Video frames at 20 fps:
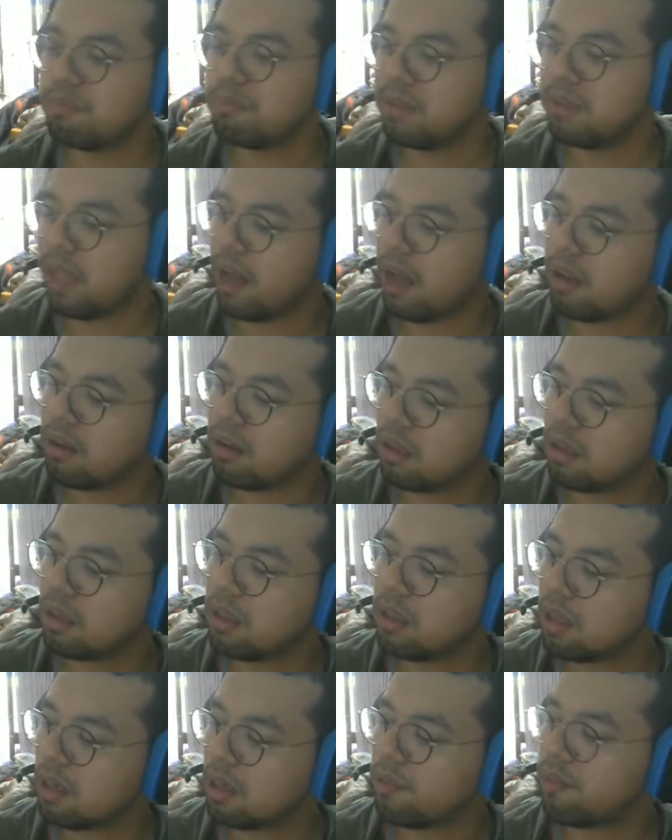are a
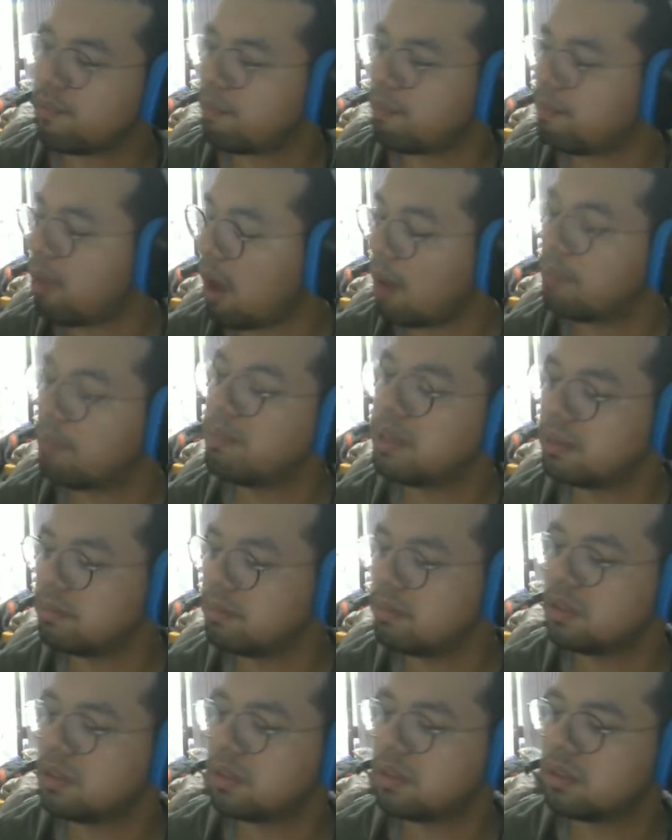lot of
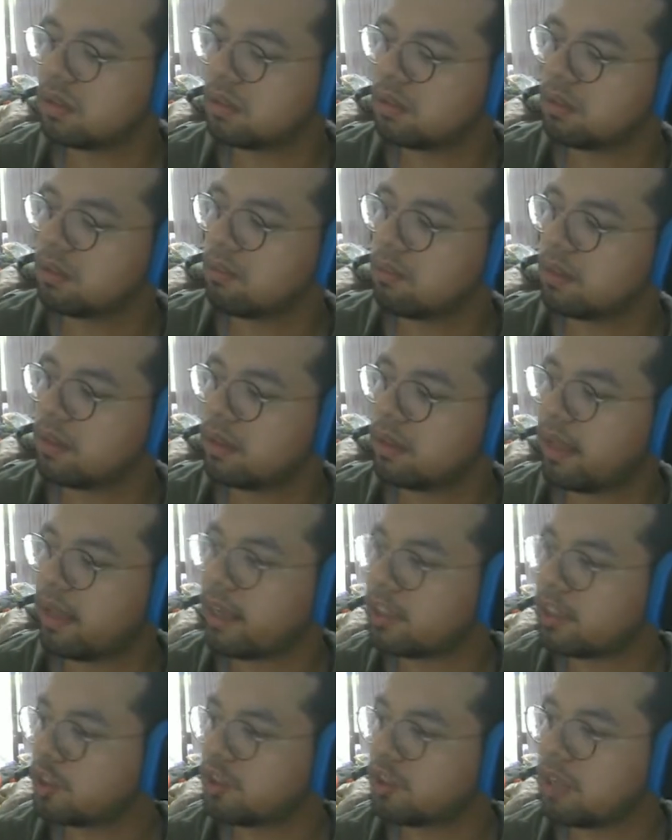problems
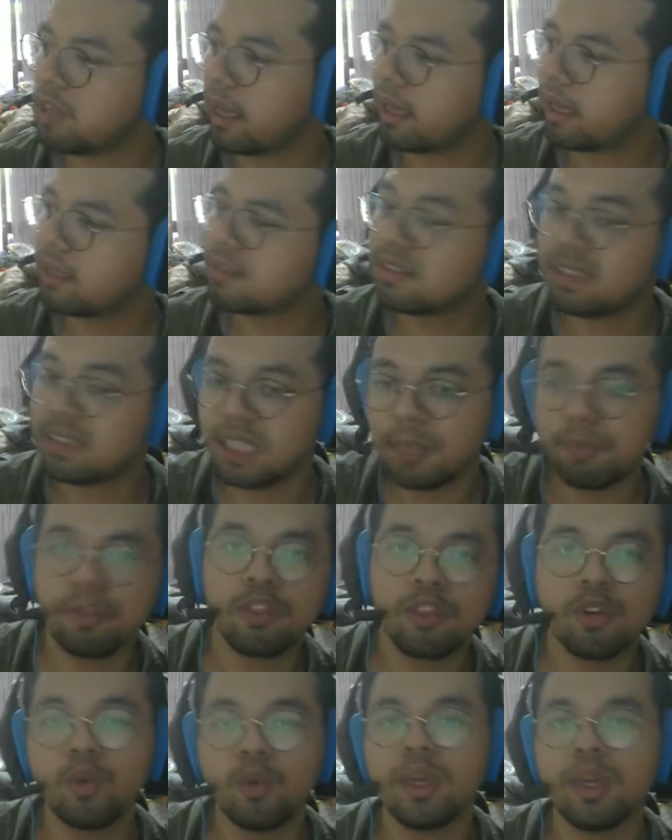that seep
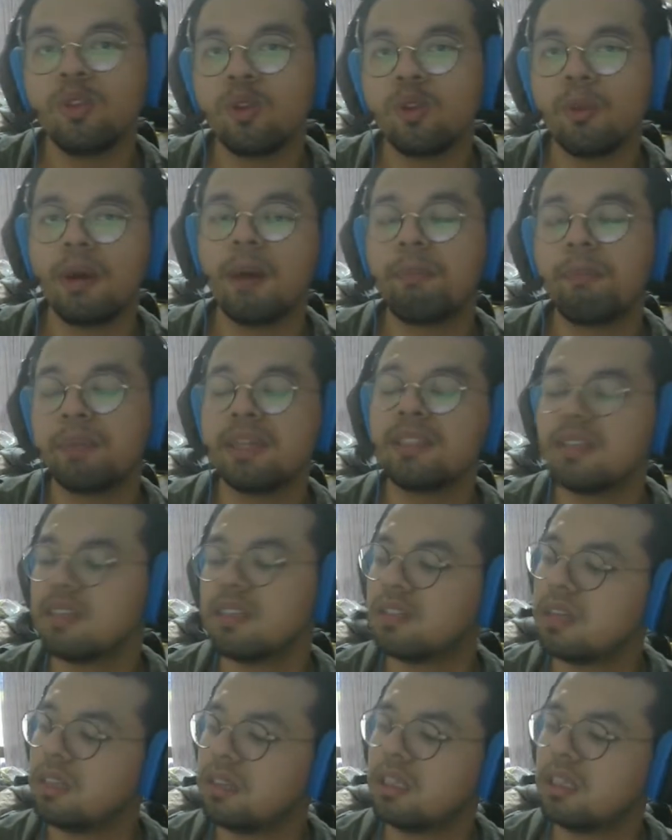through into a
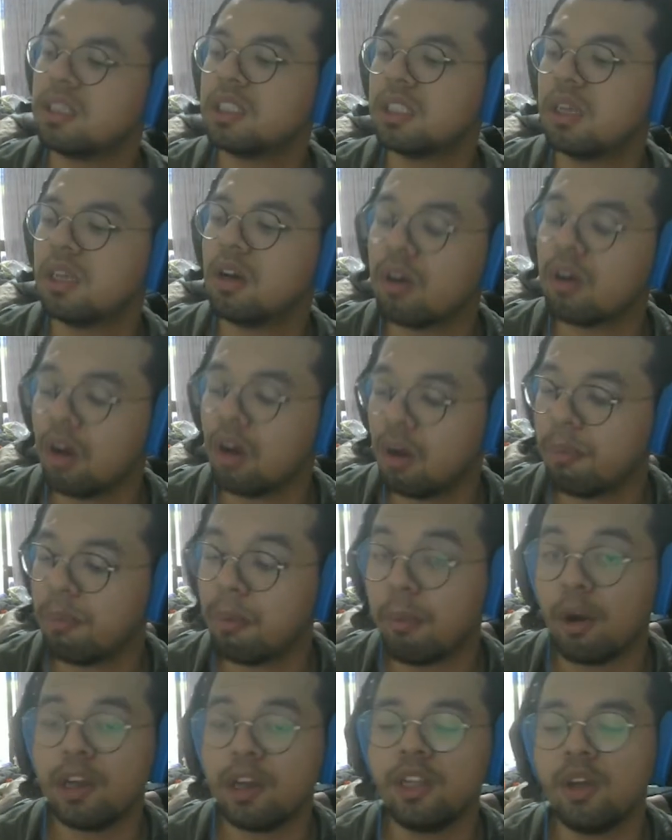person's literature or a
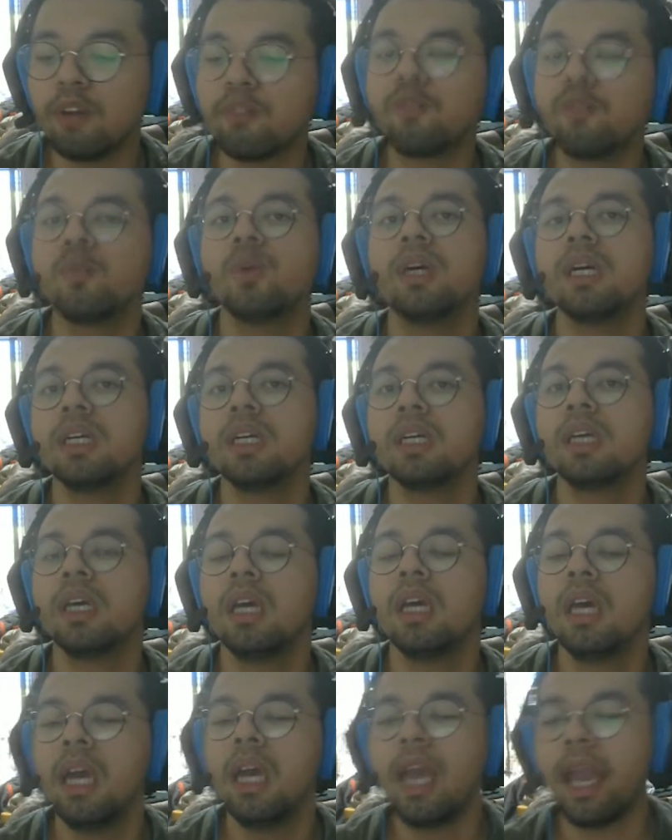body of work.
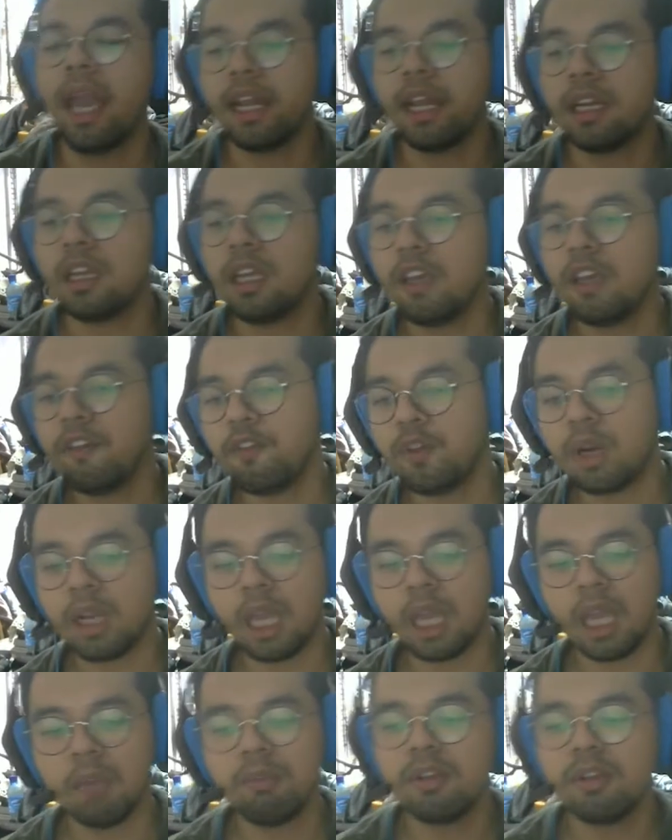And if
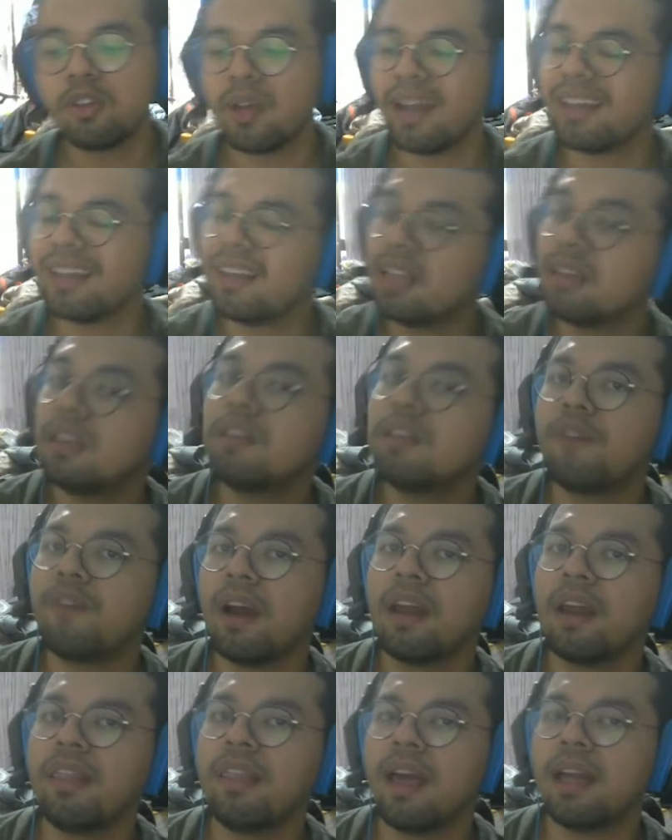you're able to
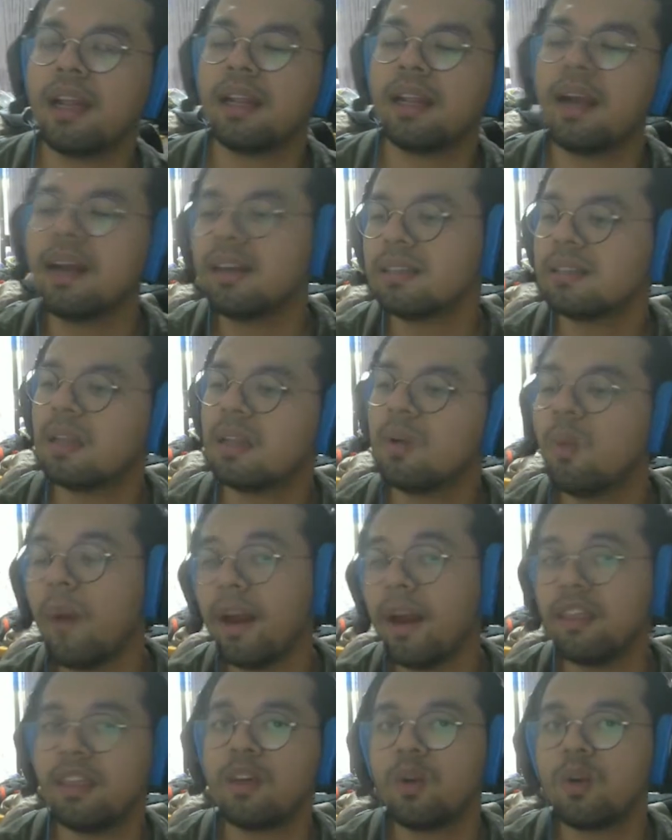identify that, understand
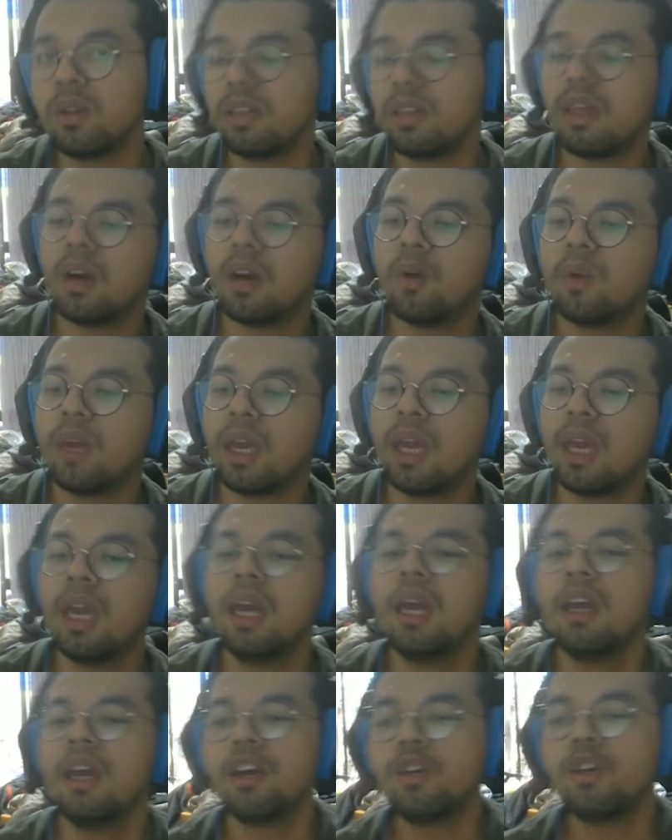why they wrote it that way,
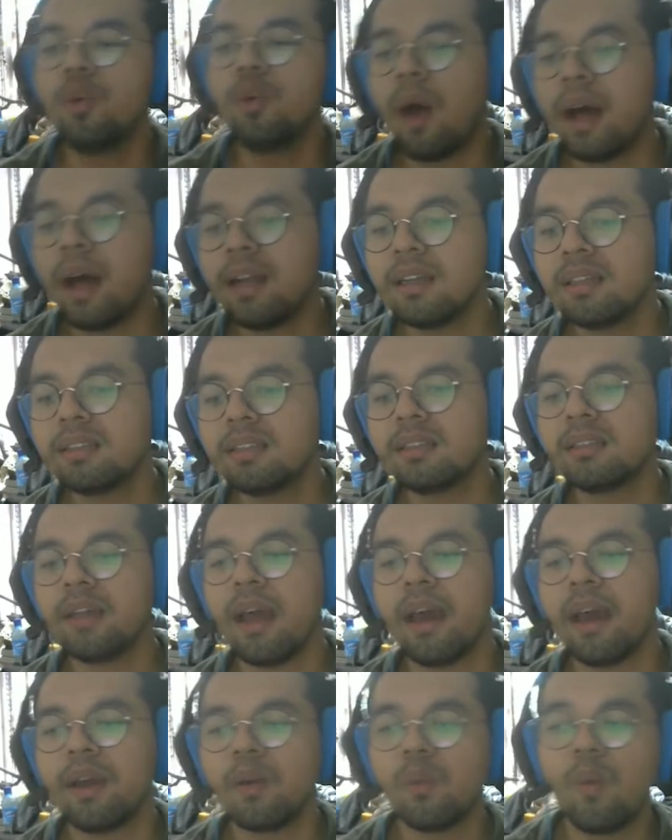you
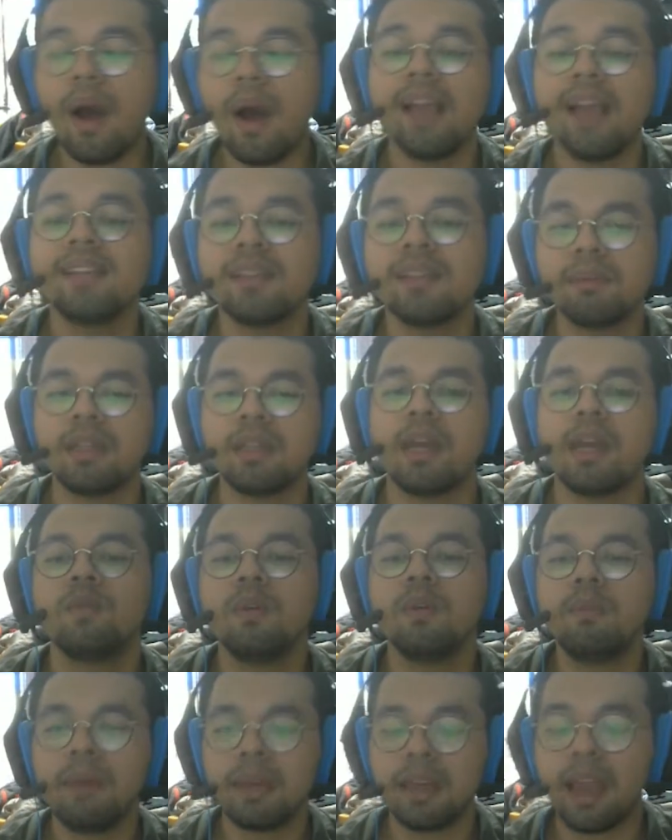understand why sometimes
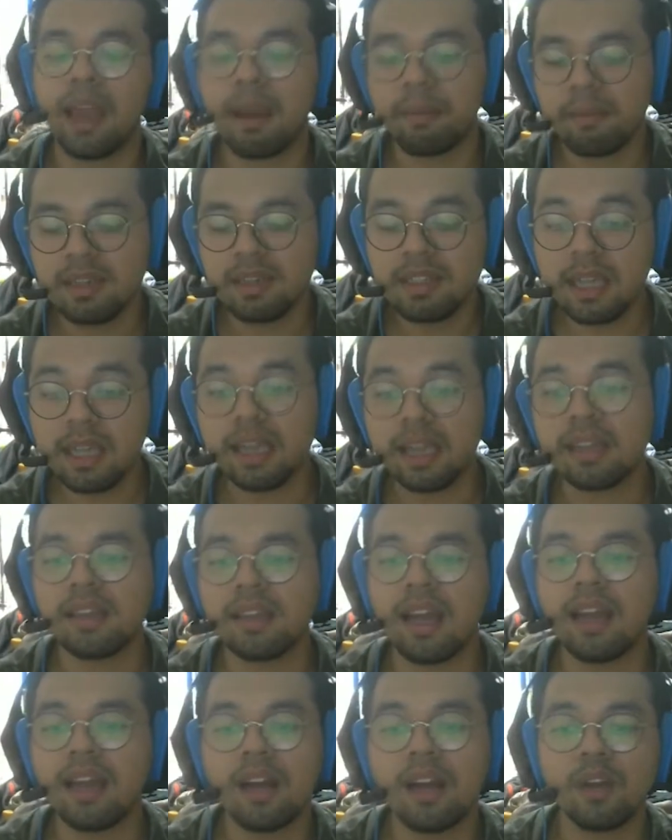we make mistakes.
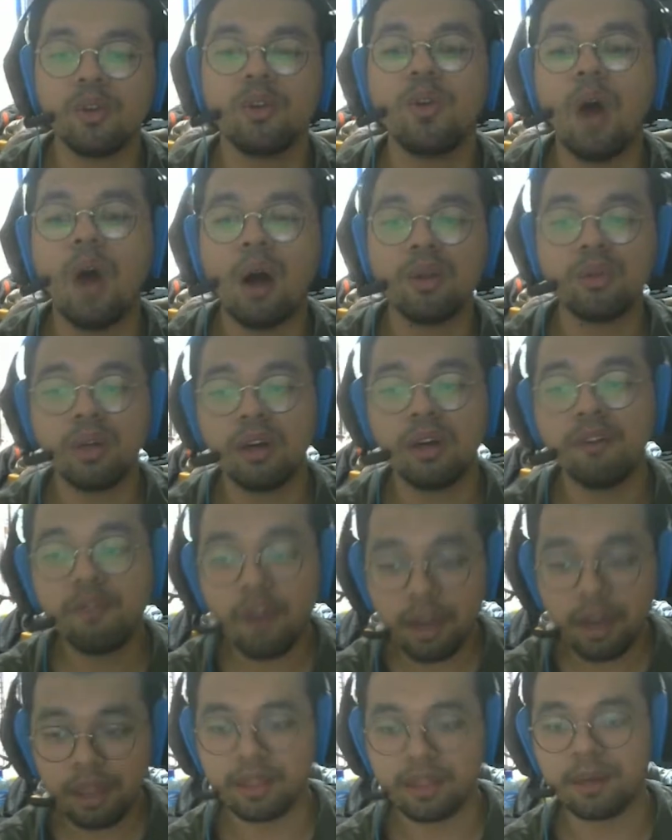And now you know how to
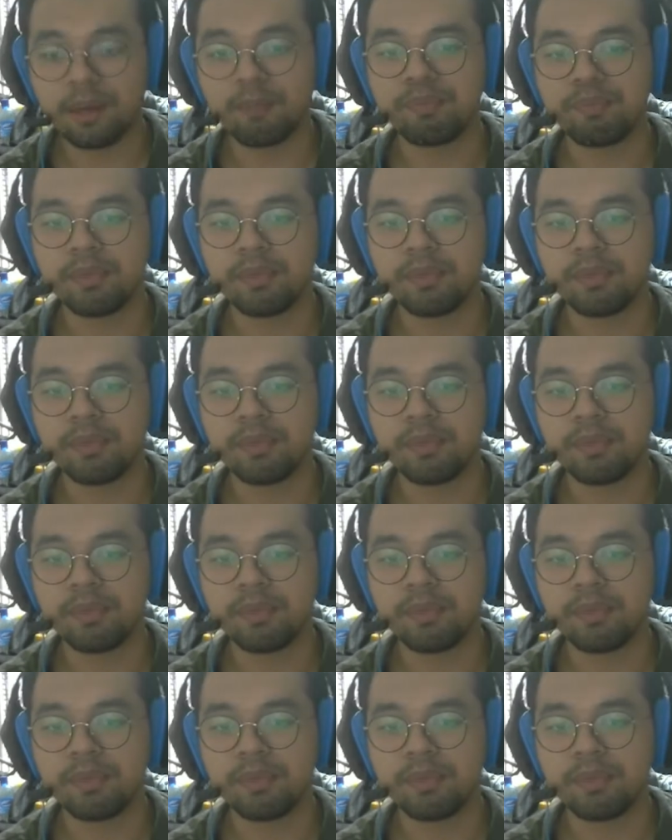avoid them,